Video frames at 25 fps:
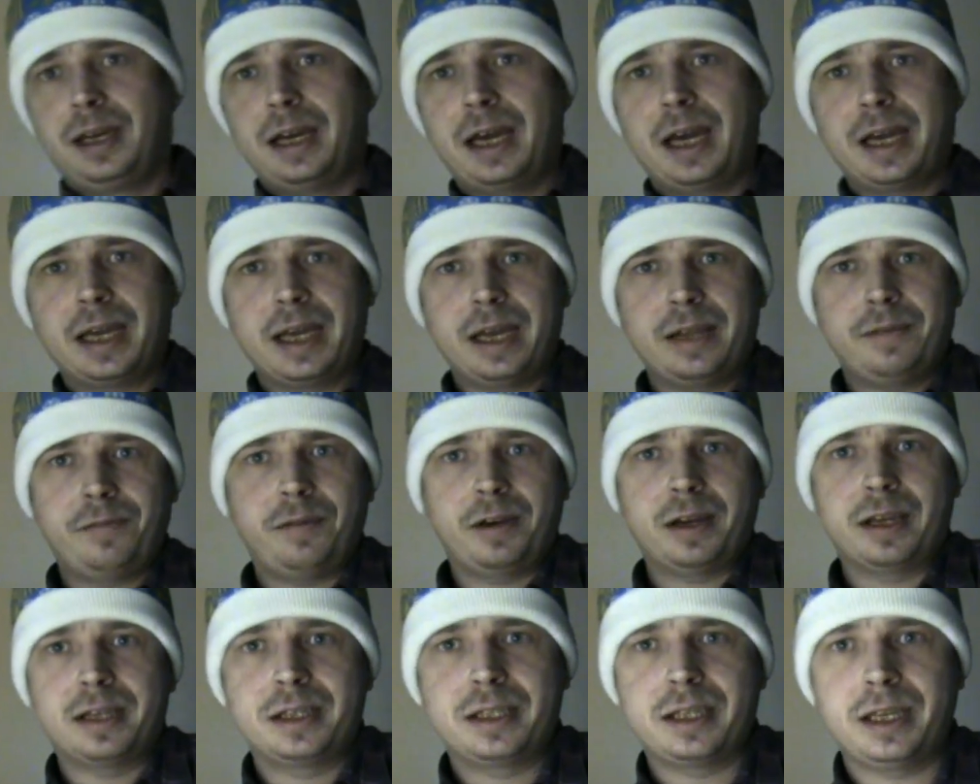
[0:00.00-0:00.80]
I can't
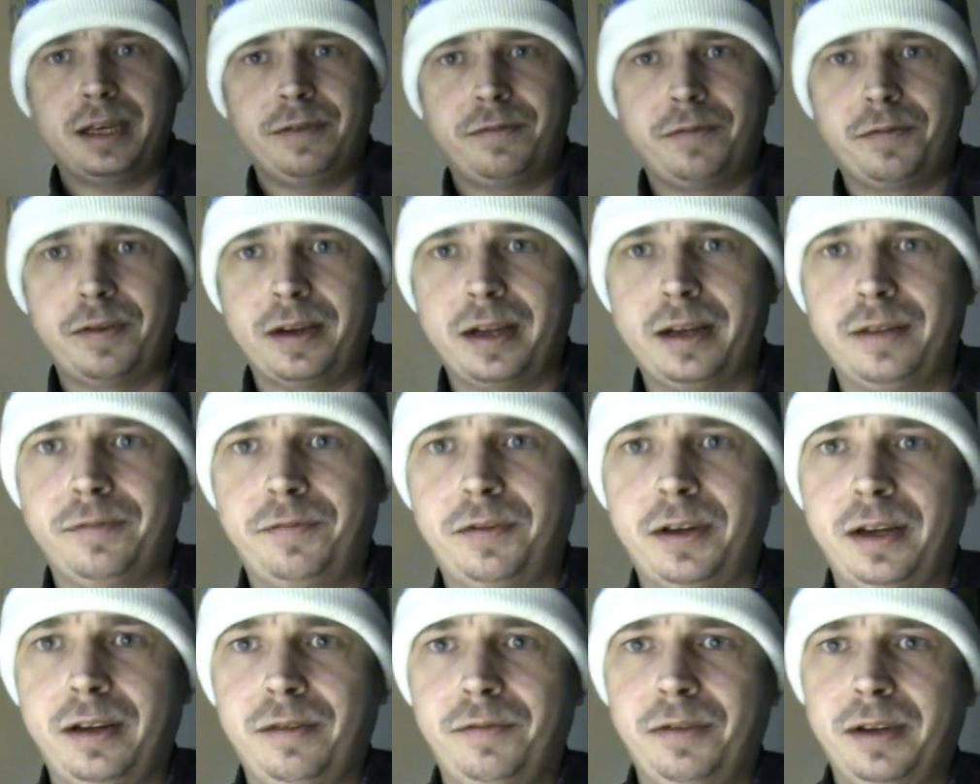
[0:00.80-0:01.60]
fucking say fan,
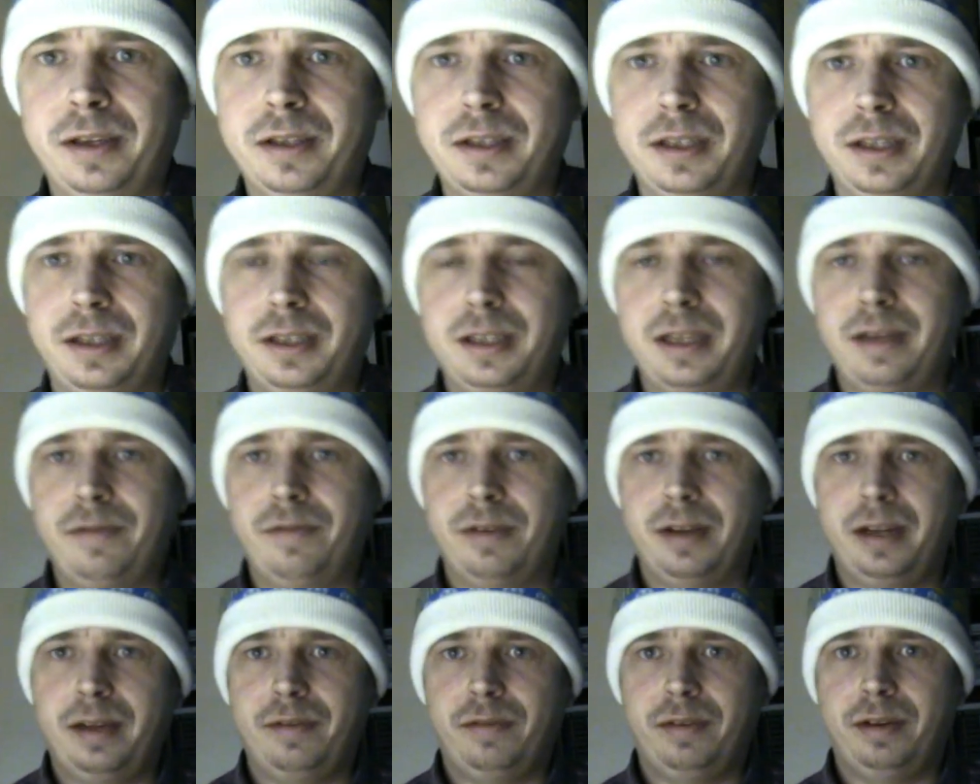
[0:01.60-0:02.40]
Final Fantasy
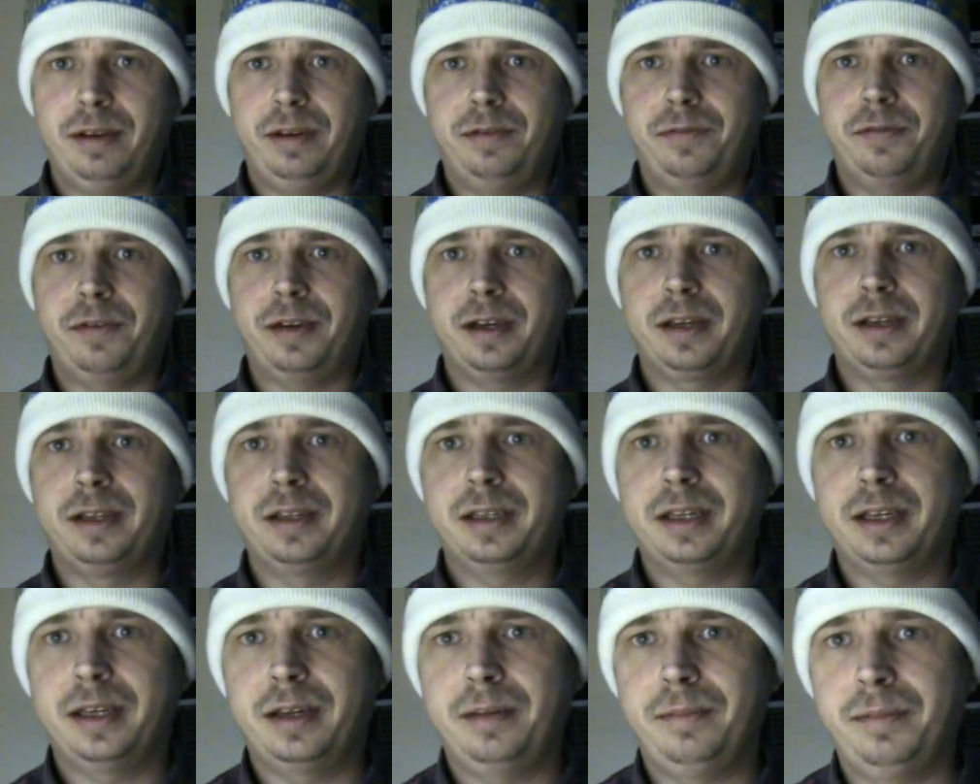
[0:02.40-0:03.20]
7 every fucking
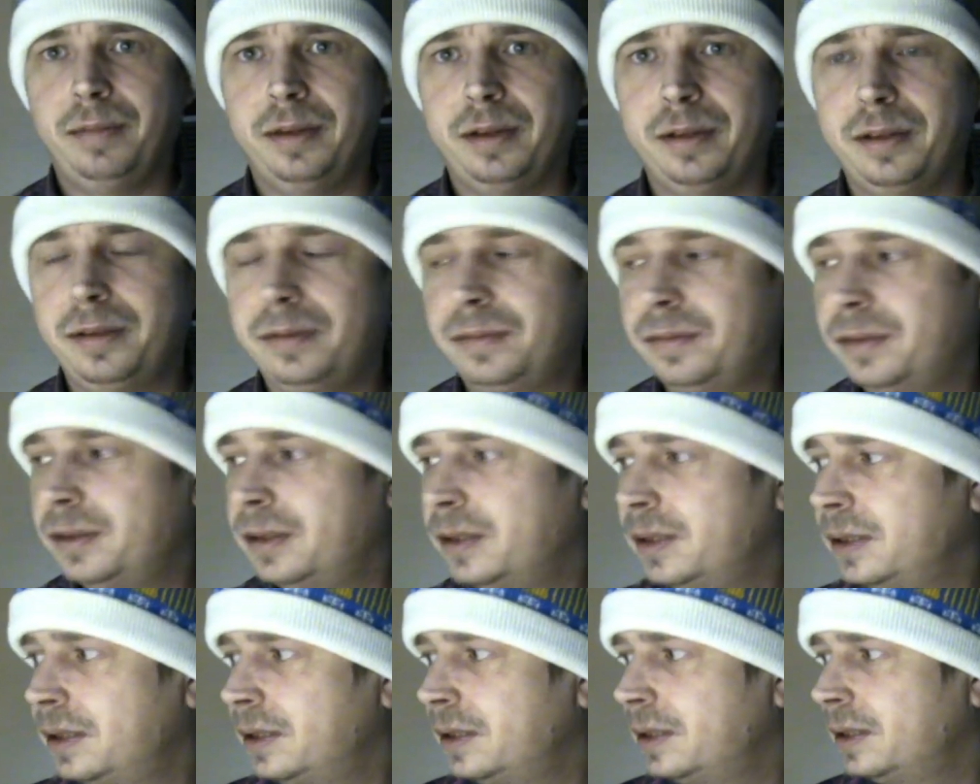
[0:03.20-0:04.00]
time, you know?
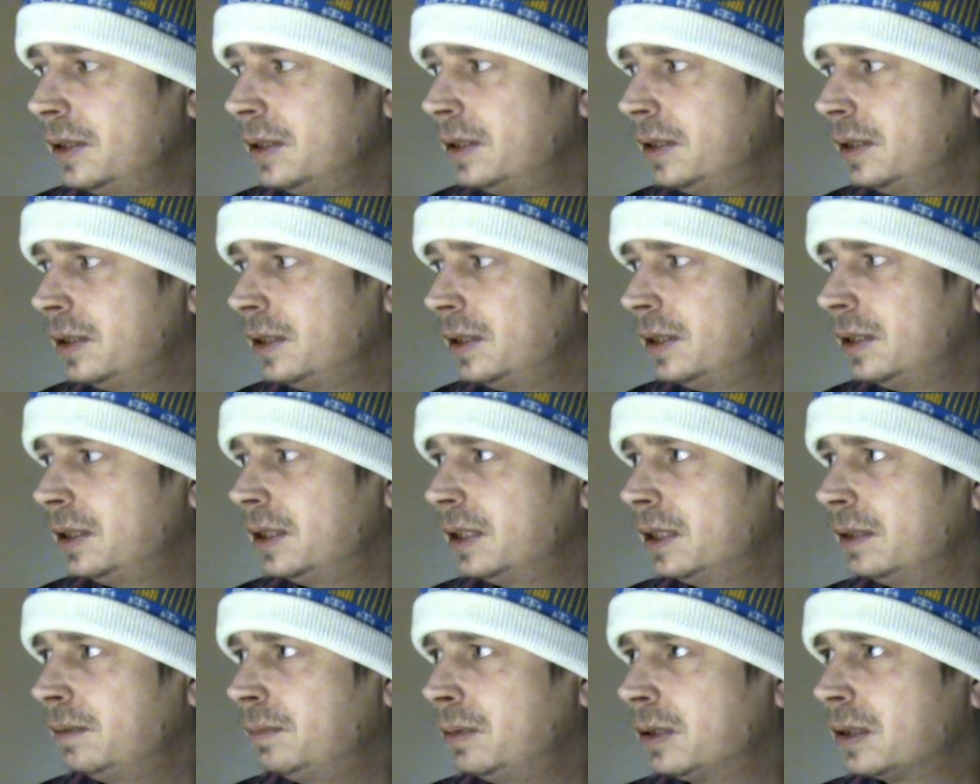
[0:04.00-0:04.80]

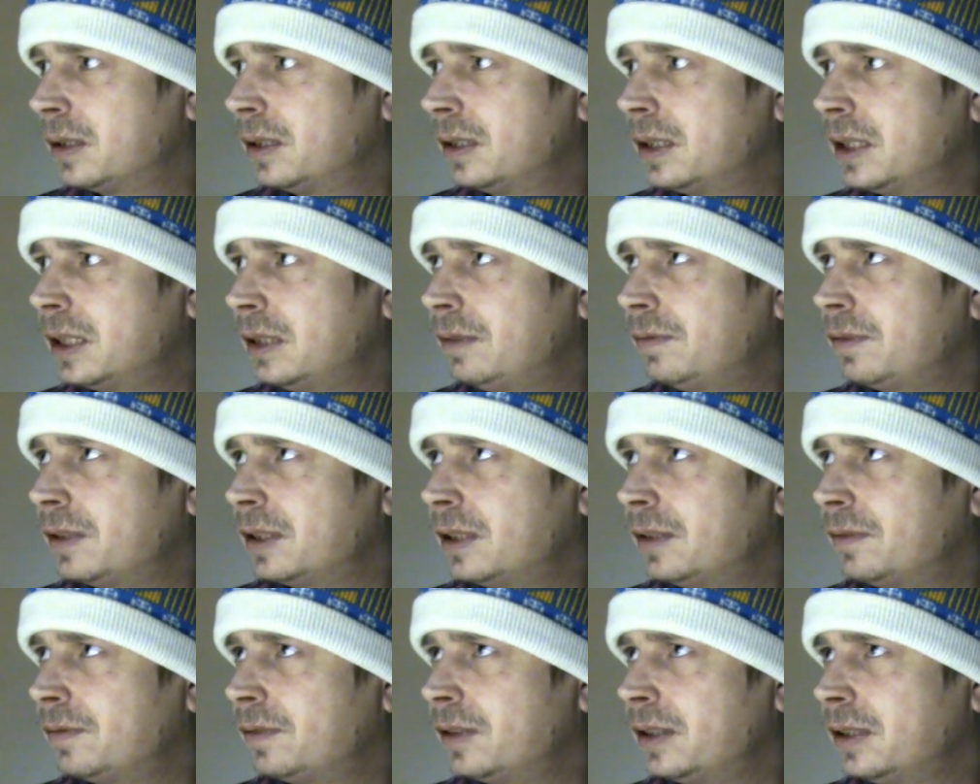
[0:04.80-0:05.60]
I want to say
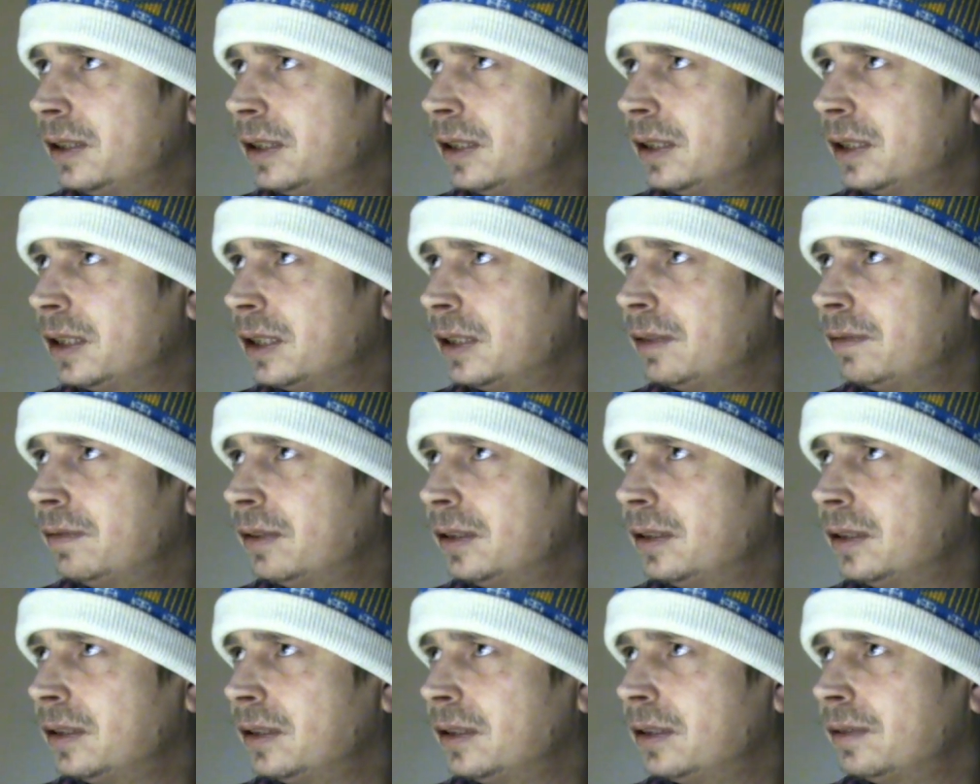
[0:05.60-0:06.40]
Final Fantasy
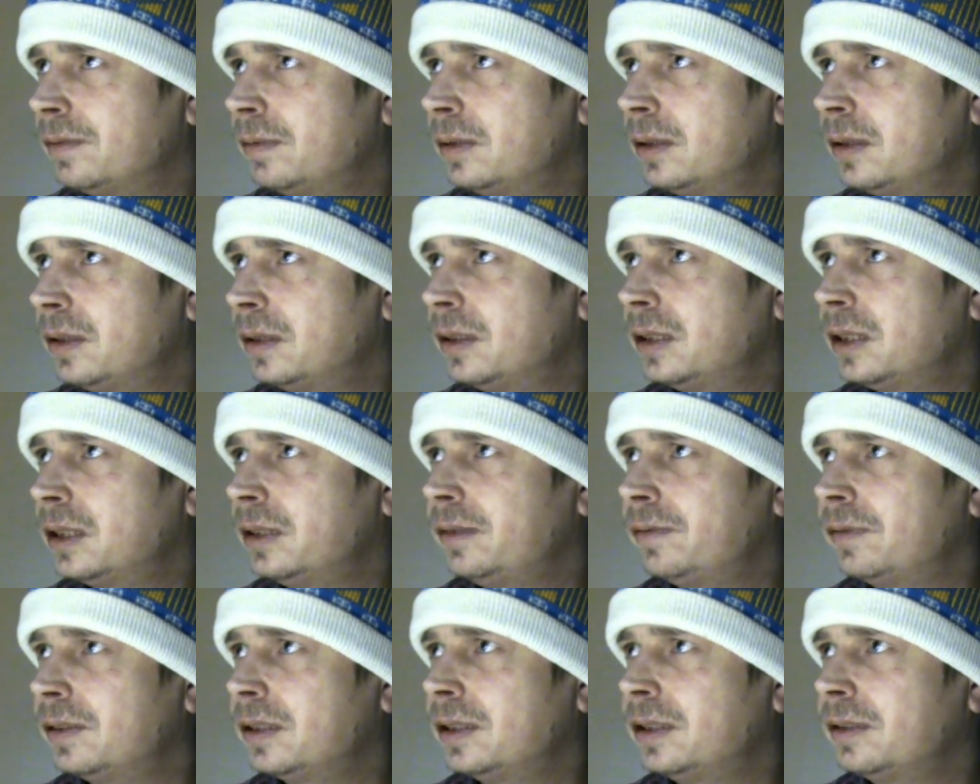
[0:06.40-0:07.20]
7, I want to say
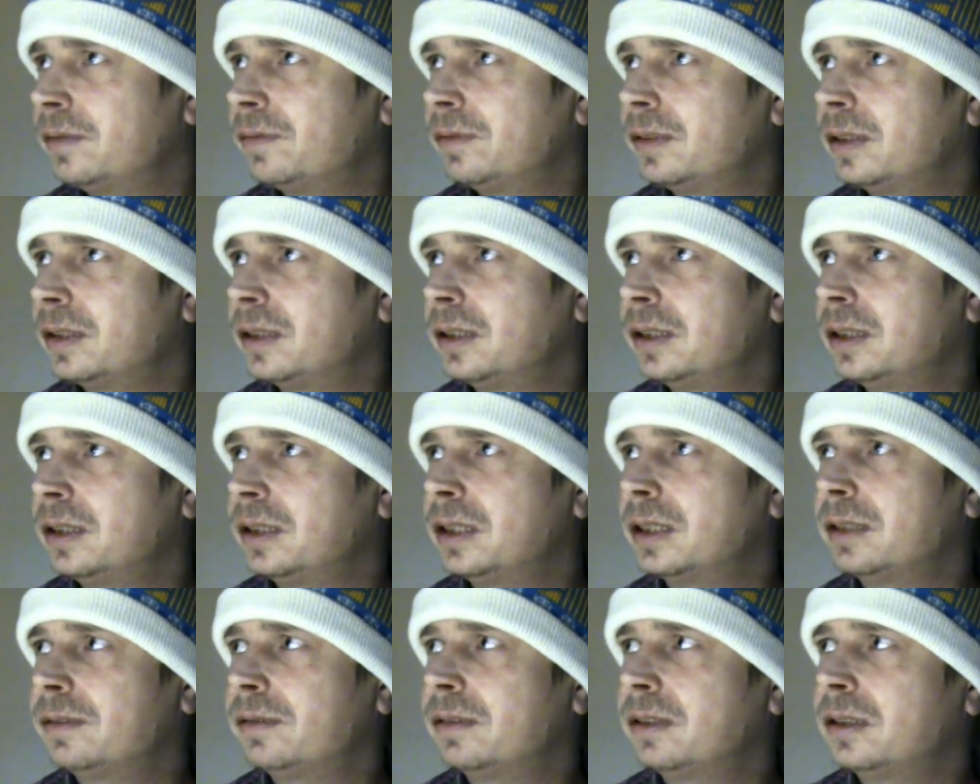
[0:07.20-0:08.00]
Final Fantasy
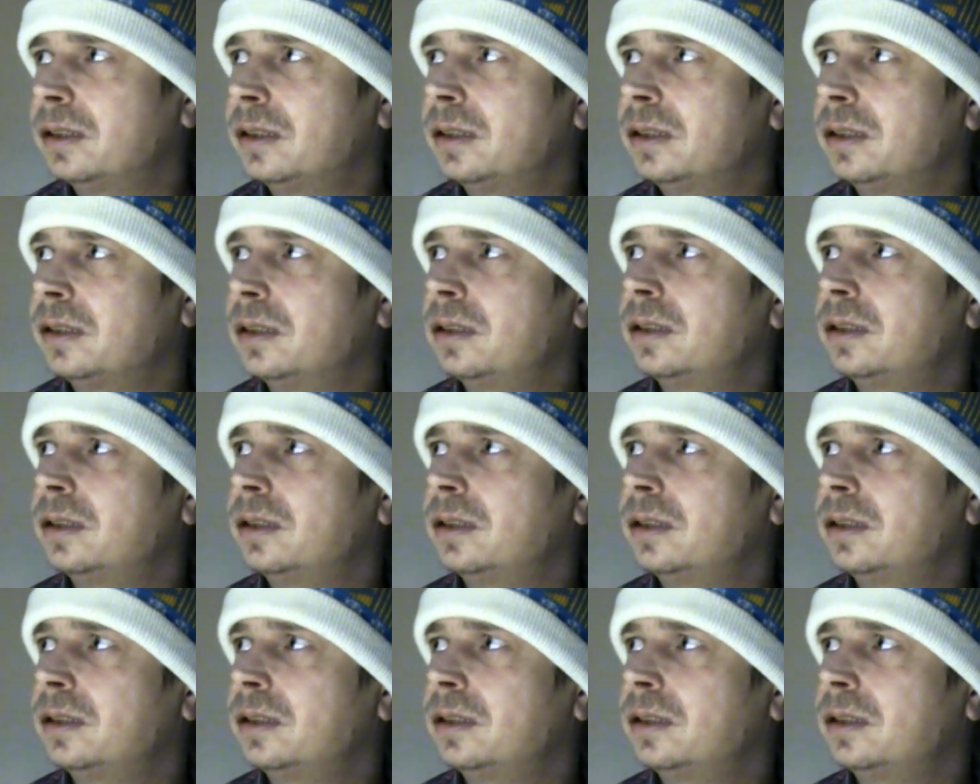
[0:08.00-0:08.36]
7.